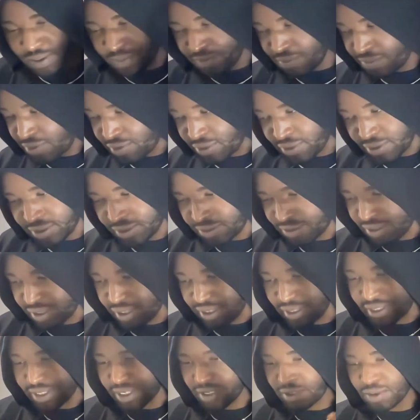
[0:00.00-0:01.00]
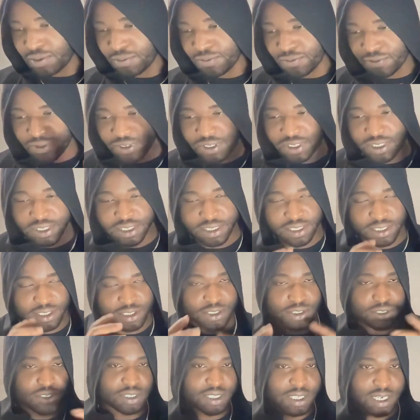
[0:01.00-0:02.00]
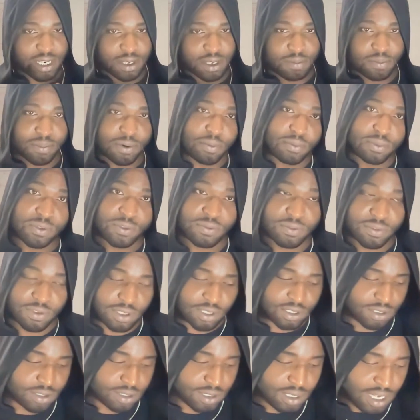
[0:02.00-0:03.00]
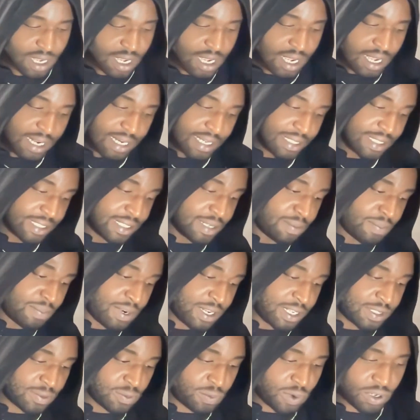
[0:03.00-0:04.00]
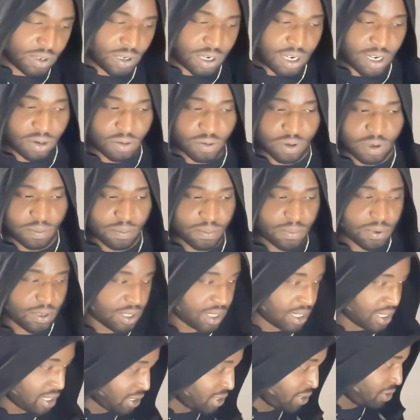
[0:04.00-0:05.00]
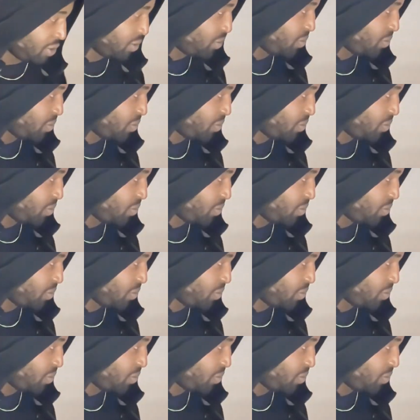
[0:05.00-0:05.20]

I'm not really set up for this. This is just an impromptu version. The simplest way you can do a podcast is